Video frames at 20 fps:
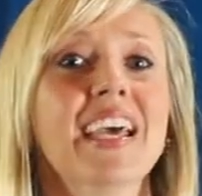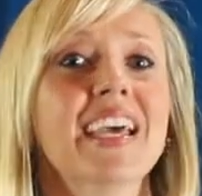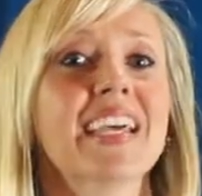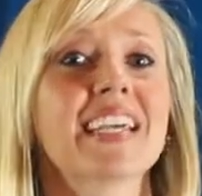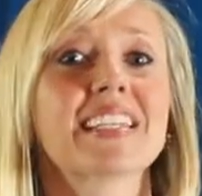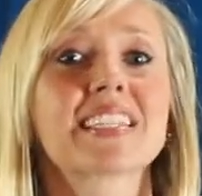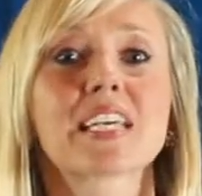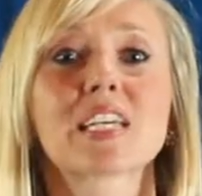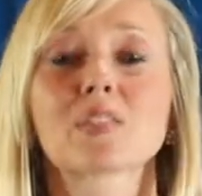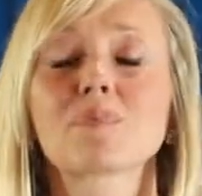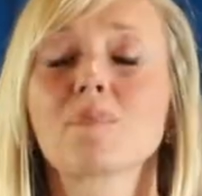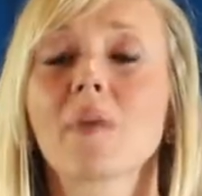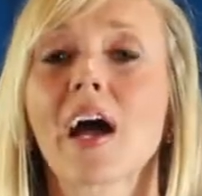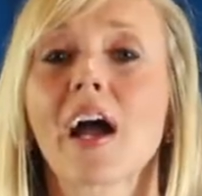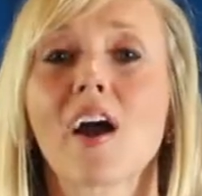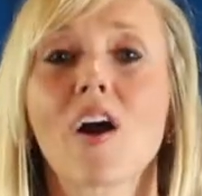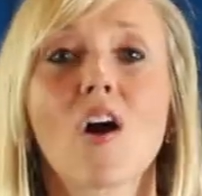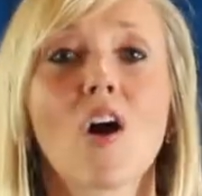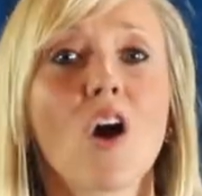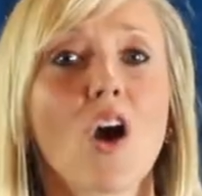He says,
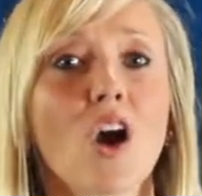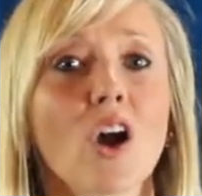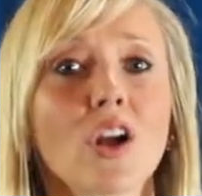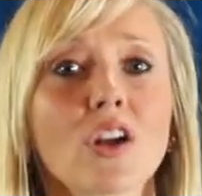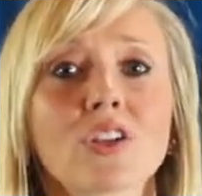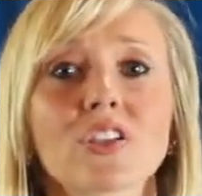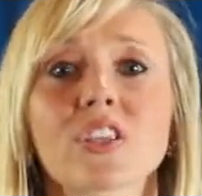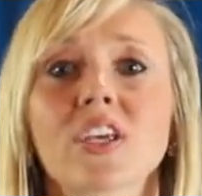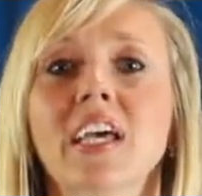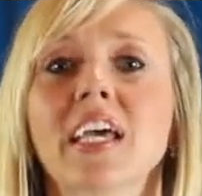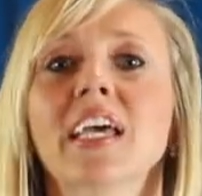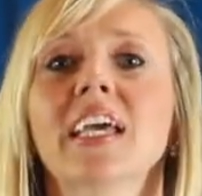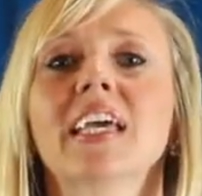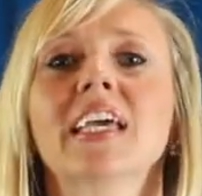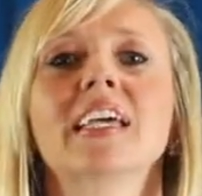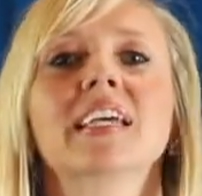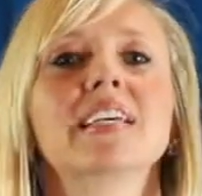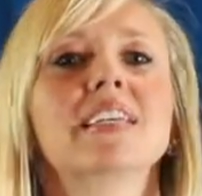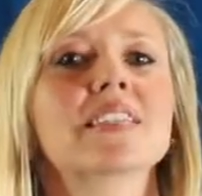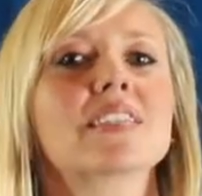My heart
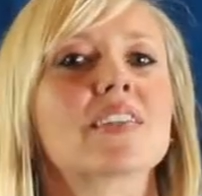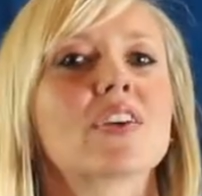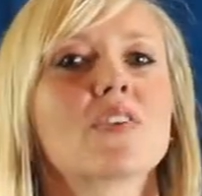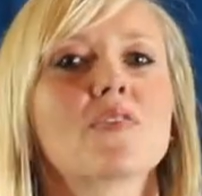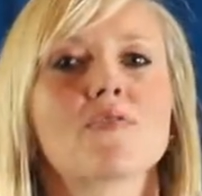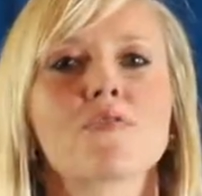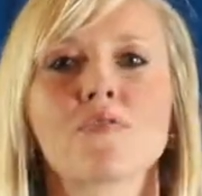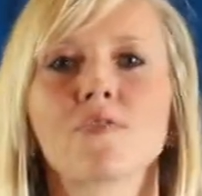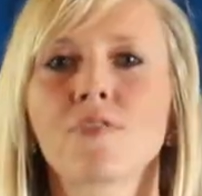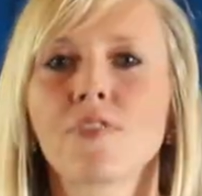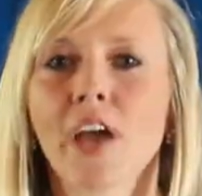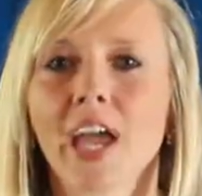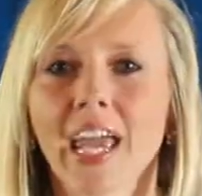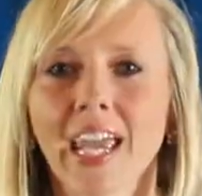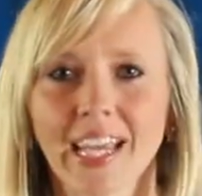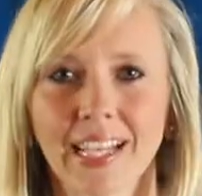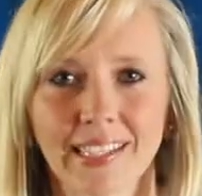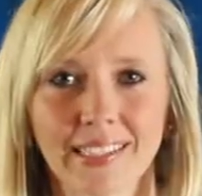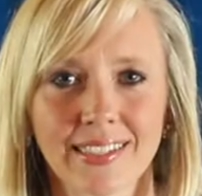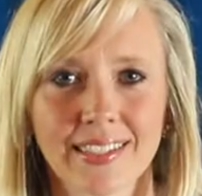is
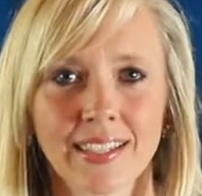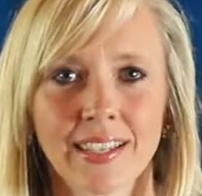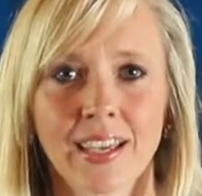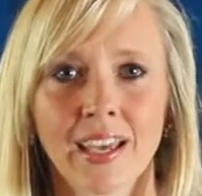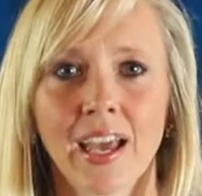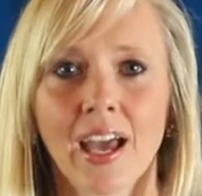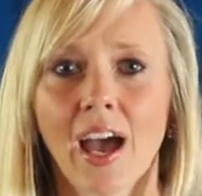faint.